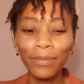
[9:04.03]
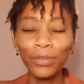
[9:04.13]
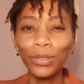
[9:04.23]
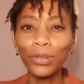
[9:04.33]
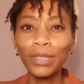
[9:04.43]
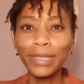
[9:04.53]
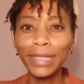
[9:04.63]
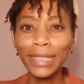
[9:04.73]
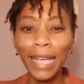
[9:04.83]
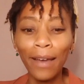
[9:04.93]
you don't
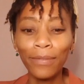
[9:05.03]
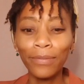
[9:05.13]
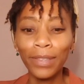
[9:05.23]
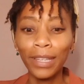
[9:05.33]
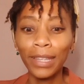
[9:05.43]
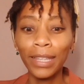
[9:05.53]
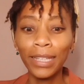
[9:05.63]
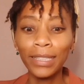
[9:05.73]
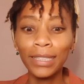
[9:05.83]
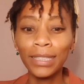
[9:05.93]
deserve the
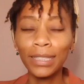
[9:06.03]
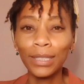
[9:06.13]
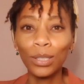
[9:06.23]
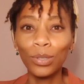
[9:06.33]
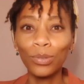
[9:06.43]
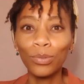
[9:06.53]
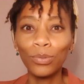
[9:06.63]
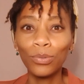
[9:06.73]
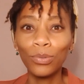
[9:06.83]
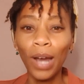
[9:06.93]
things
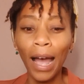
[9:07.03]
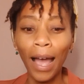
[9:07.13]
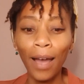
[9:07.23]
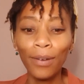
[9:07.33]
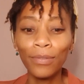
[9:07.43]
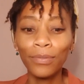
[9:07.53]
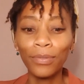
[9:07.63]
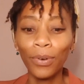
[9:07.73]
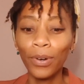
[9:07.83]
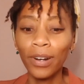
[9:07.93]
you have,
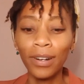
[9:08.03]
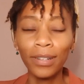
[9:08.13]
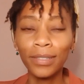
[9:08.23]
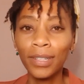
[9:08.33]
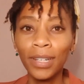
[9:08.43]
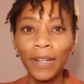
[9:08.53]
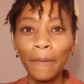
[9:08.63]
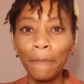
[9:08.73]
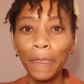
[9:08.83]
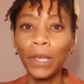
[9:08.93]
or
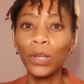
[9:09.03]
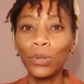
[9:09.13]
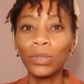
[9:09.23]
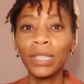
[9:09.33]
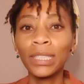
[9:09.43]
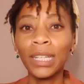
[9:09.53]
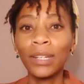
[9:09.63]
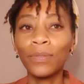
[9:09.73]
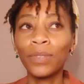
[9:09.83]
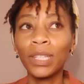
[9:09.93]
such kind
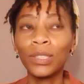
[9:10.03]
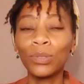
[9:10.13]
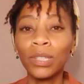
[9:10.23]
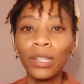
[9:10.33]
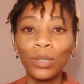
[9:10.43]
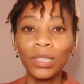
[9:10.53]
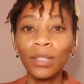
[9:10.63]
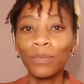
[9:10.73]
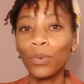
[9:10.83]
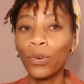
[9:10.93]
of things you tell
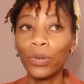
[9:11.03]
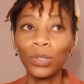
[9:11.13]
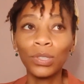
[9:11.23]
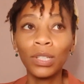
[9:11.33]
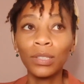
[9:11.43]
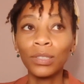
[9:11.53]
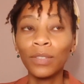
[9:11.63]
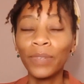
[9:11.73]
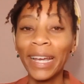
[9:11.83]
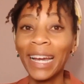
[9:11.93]
yourself,
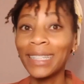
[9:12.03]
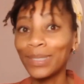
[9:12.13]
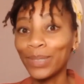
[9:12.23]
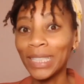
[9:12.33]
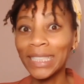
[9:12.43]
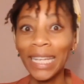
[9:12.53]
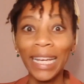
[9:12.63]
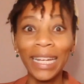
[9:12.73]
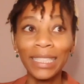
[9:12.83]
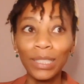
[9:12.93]
I can't do this, I
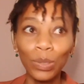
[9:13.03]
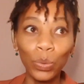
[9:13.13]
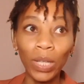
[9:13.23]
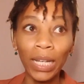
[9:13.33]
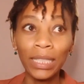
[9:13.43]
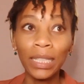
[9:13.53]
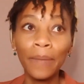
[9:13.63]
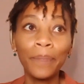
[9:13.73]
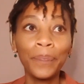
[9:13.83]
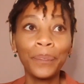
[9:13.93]
can't do that.
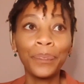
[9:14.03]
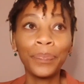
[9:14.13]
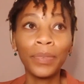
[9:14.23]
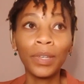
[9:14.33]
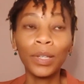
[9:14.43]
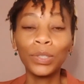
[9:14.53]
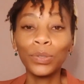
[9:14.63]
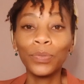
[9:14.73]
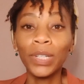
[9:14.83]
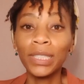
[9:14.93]
So
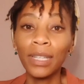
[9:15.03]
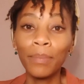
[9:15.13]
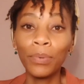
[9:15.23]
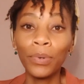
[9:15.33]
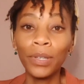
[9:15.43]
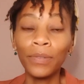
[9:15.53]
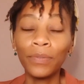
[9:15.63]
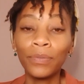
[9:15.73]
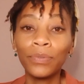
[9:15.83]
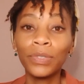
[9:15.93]
for example, if
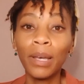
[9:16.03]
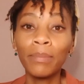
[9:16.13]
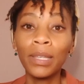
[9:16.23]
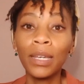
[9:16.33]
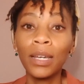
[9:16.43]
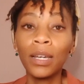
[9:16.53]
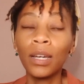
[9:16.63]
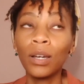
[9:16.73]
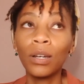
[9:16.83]
something